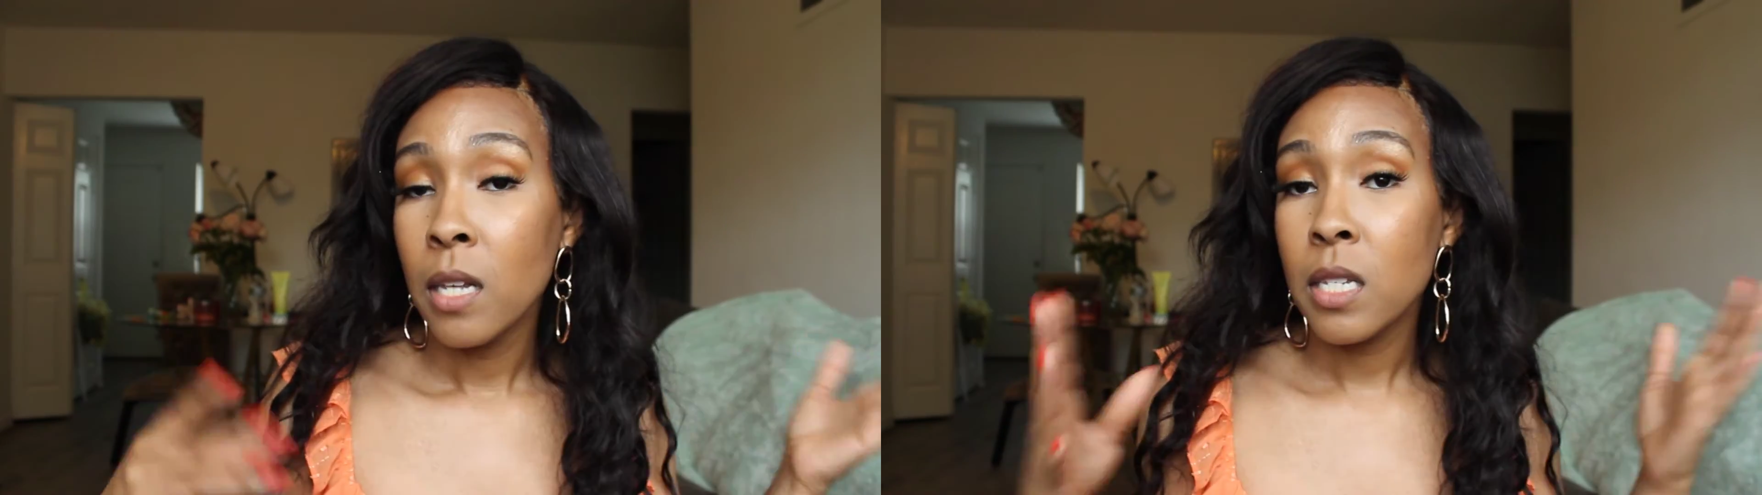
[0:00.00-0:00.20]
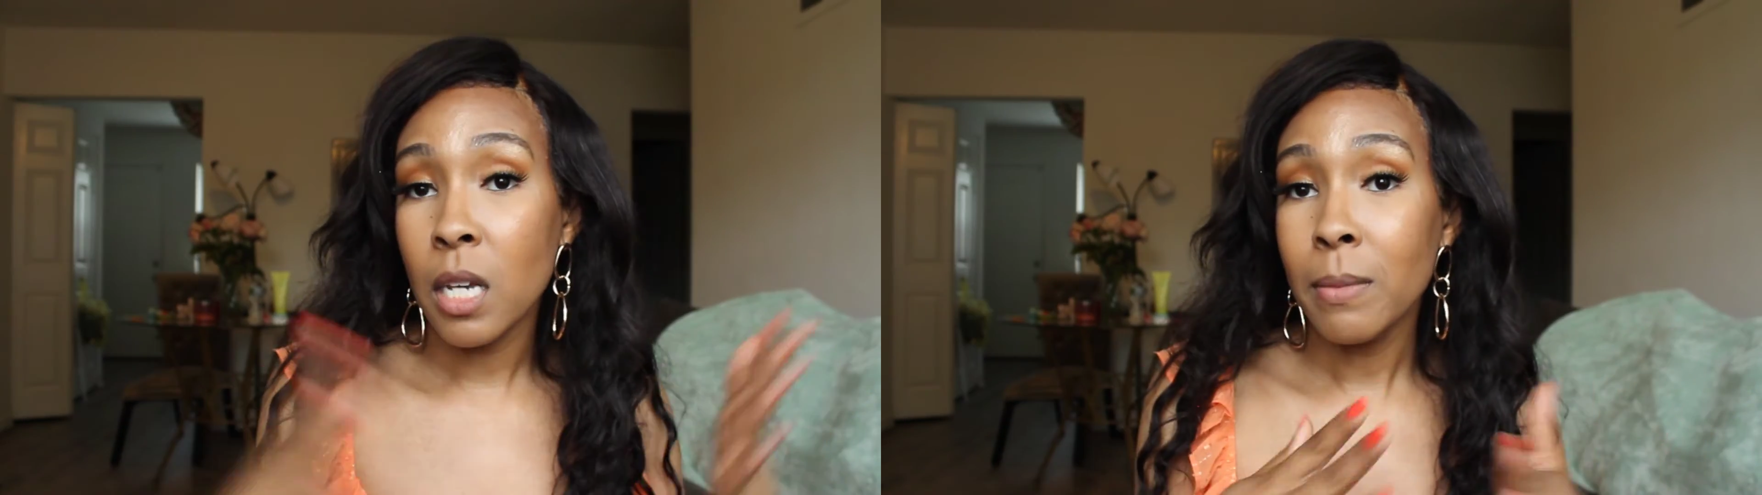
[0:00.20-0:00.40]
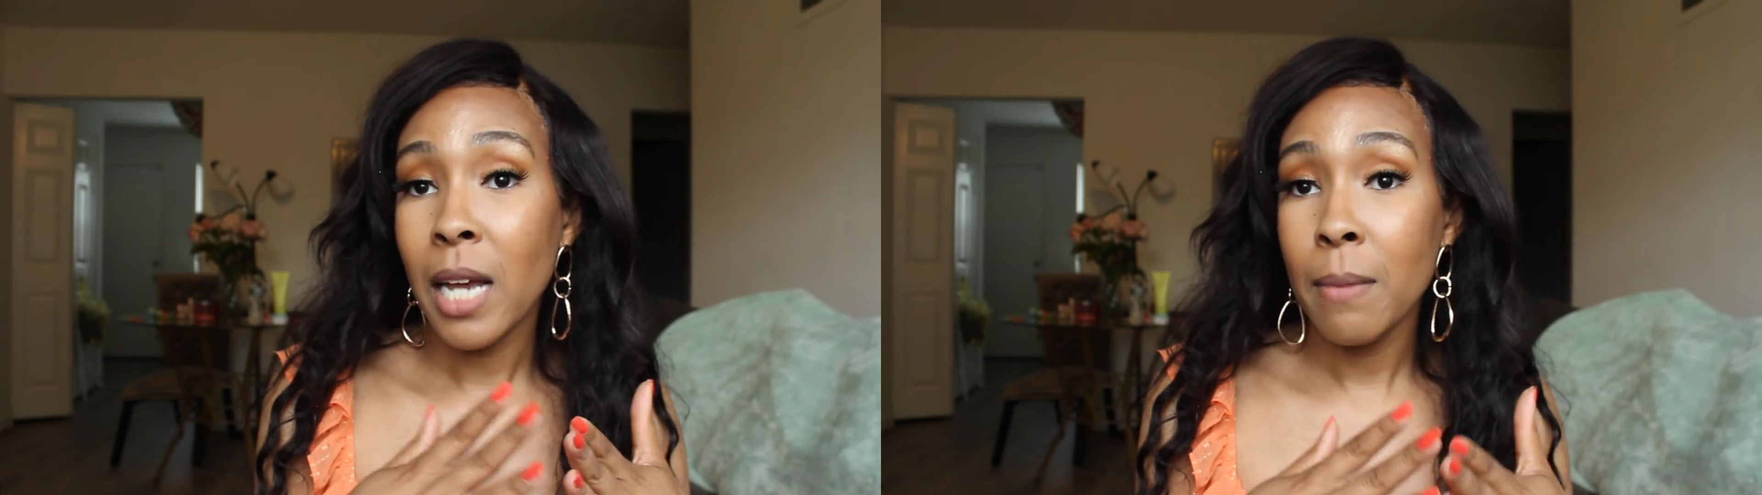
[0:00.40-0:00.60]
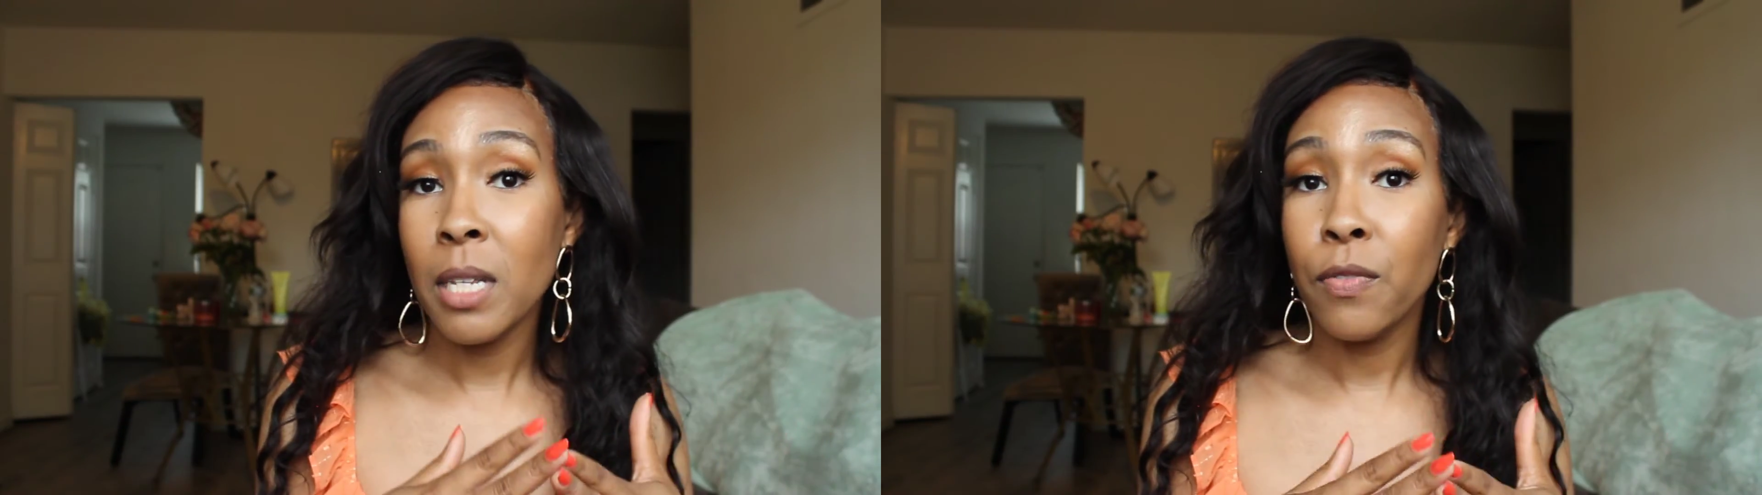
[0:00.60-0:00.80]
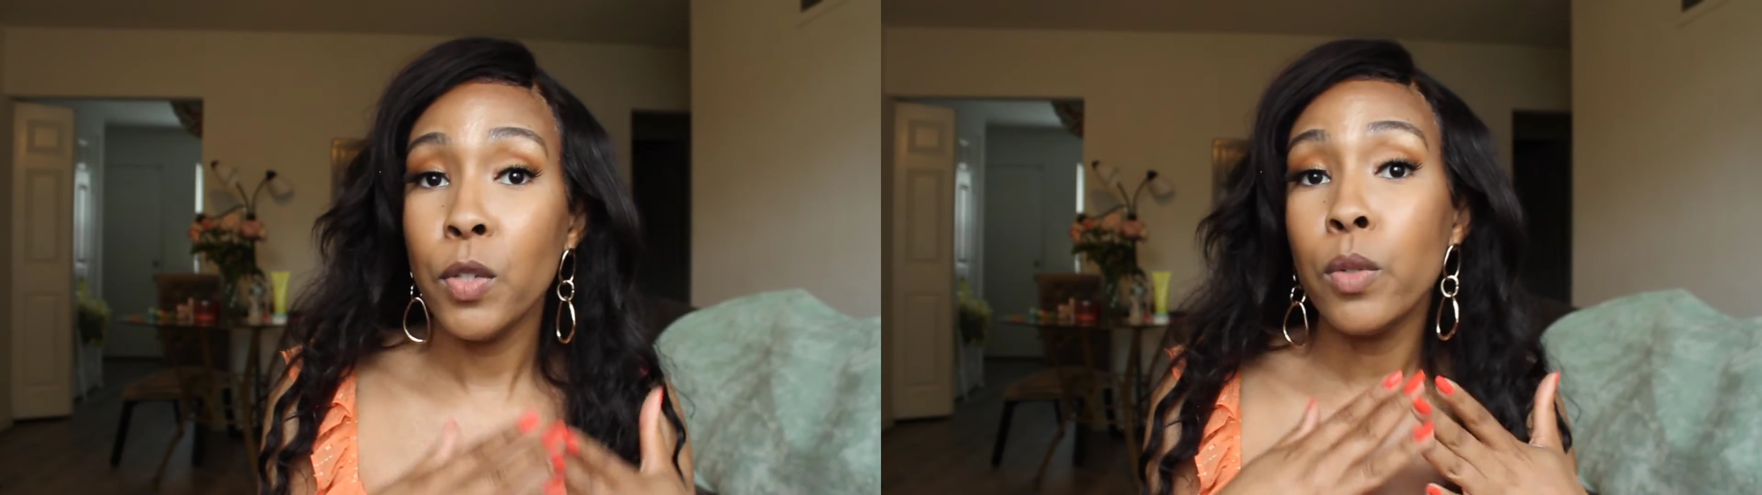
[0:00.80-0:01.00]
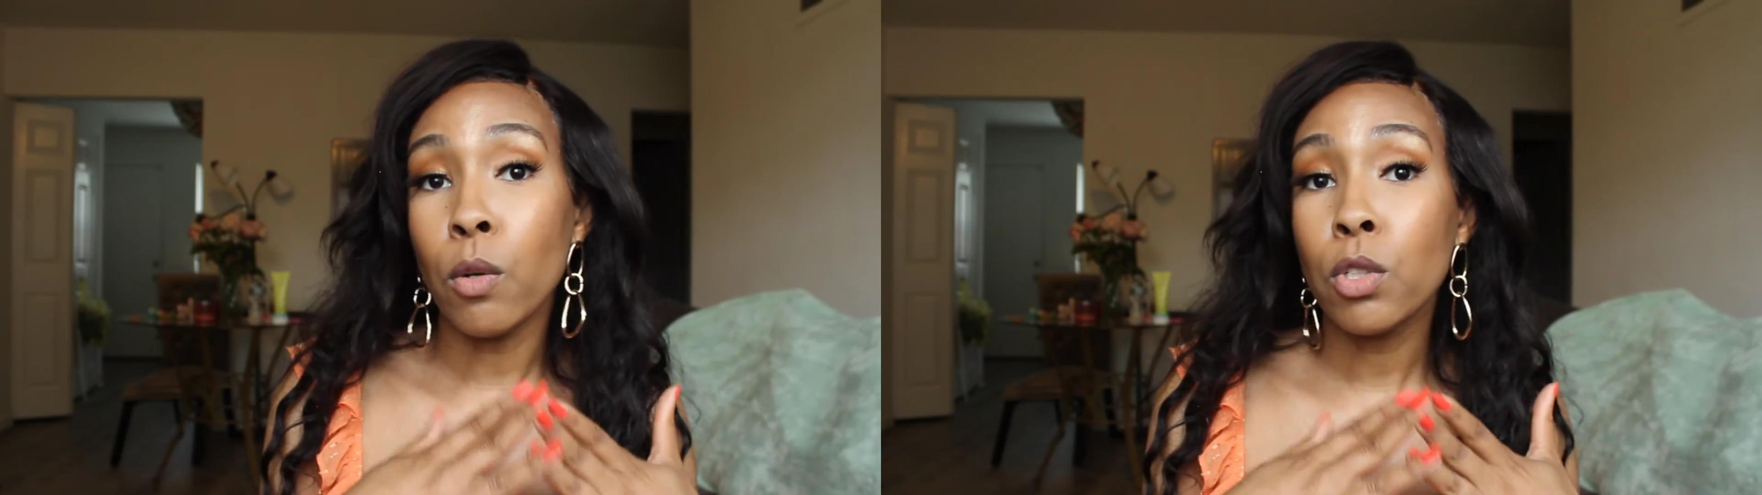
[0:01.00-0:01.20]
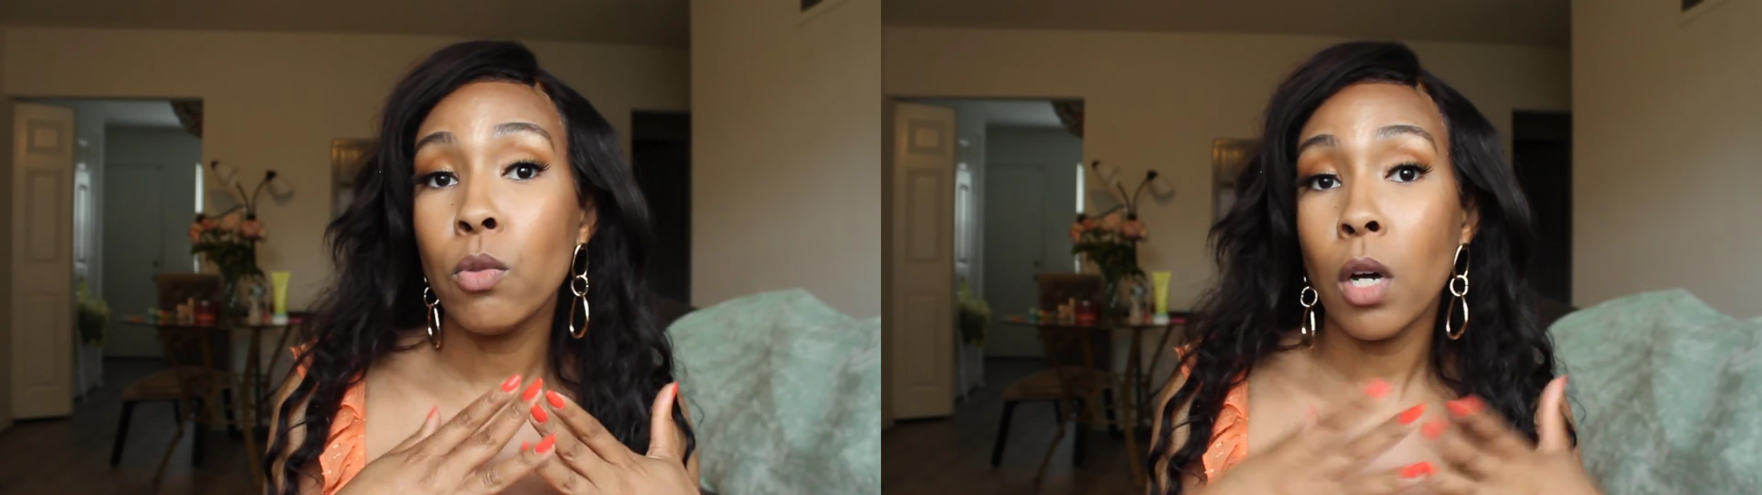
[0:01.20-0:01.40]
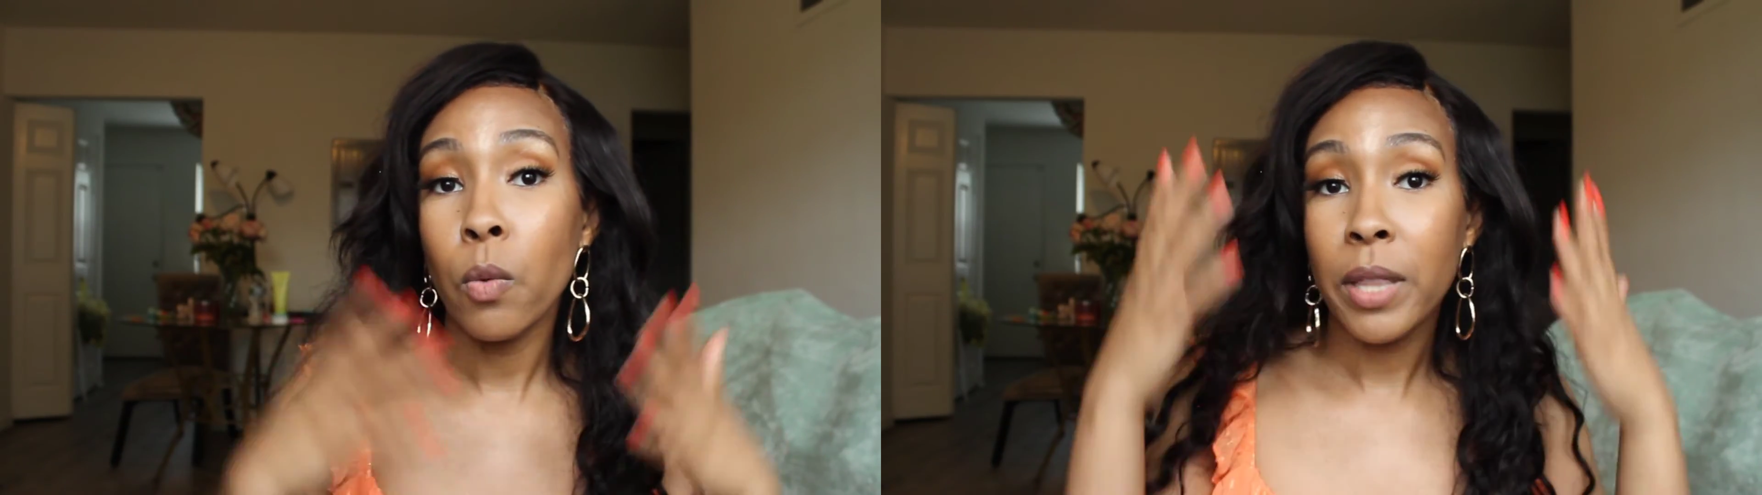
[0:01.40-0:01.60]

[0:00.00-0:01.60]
Sometimes if you go too long